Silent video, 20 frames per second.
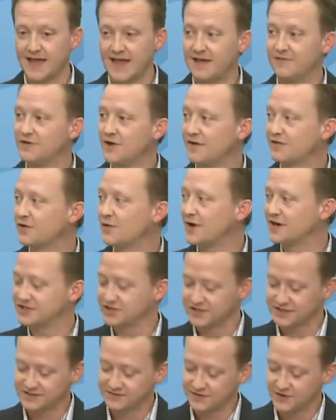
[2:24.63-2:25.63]
If you have
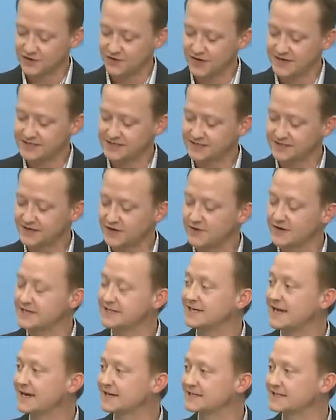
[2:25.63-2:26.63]
questions for Chris, you
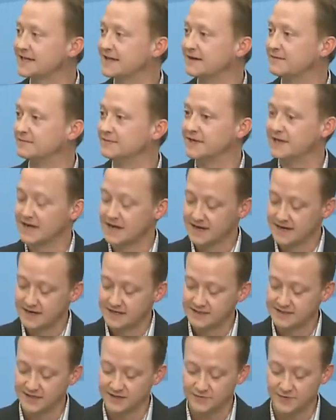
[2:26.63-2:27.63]
can text them
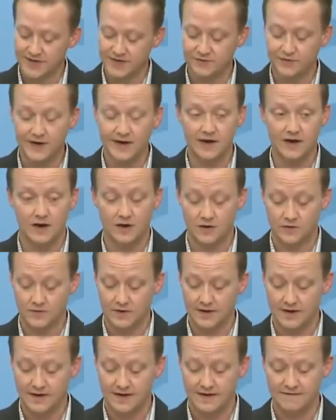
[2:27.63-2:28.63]
to
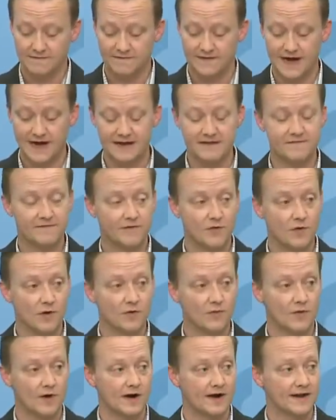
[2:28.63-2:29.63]
330
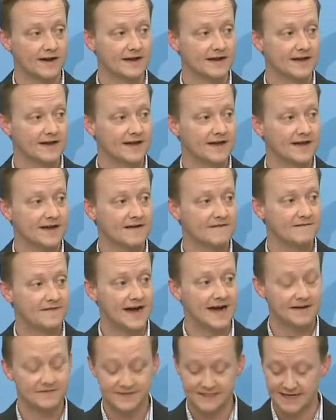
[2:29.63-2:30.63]
541
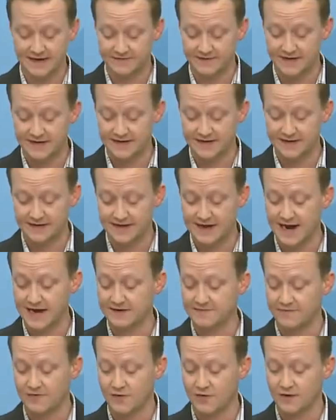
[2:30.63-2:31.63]

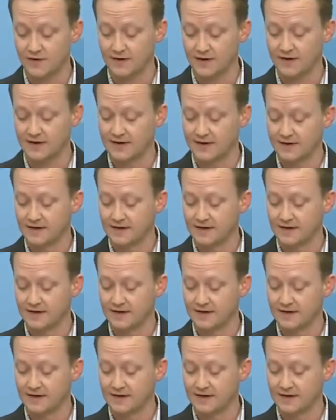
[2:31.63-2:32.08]
5794.